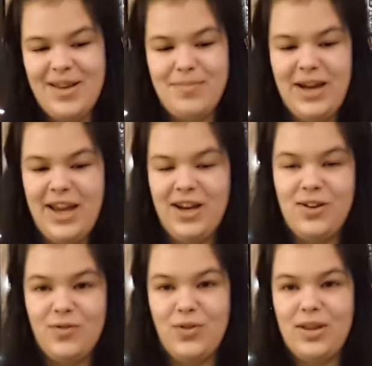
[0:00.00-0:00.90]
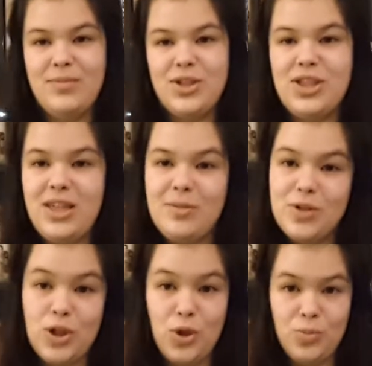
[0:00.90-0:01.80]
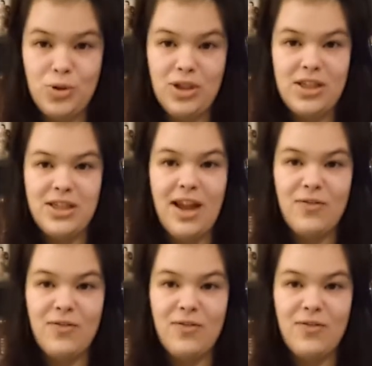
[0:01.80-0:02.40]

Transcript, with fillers: my anger for them just keeps accumulating